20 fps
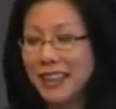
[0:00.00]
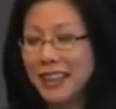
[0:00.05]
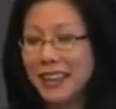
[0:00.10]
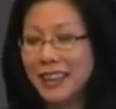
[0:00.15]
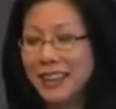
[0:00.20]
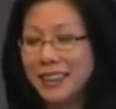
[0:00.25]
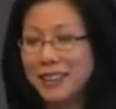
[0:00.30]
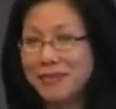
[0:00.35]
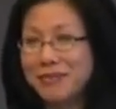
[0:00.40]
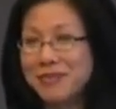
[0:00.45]

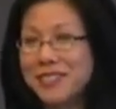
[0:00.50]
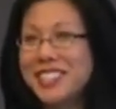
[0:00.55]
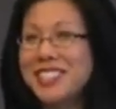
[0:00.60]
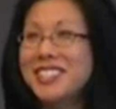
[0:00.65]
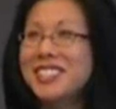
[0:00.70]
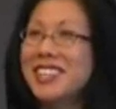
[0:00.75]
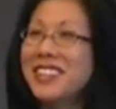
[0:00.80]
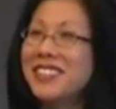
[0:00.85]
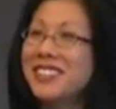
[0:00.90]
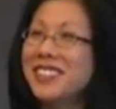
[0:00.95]
Um,
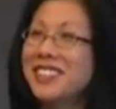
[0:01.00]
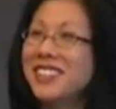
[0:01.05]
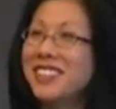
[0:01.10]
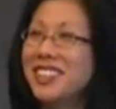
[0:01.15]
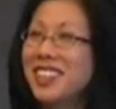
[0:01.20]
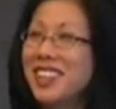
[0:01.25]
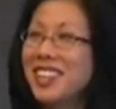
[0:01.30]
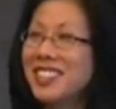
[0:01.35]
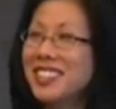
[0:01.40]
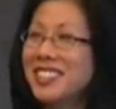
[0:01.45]
just out of
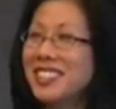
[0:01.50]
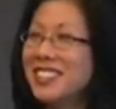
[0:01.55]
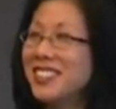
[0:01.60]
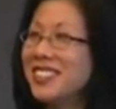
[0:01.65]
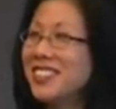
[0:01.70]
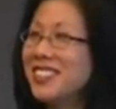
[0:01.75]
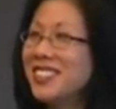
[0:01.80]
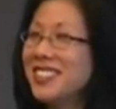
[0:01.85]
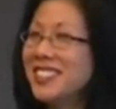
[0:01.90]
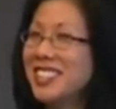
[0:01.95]
curiosity,
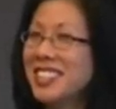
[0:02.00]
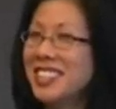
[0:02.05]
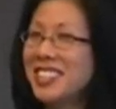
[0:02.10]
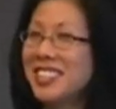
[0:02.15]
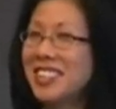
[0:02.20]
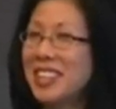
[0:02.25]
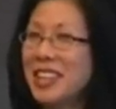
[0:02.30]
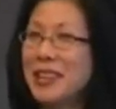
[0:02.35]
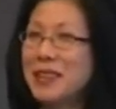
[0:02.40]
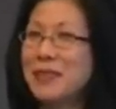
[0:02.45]
who's seen
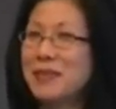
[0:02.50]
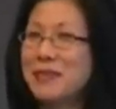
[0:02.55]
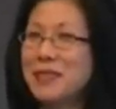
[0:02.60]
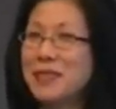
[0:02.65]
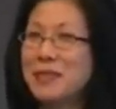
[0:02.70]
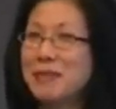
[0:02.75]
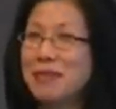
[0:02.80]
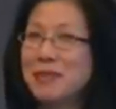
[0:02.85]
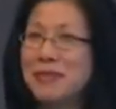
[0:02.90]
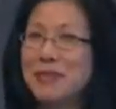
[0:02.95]
an AMV?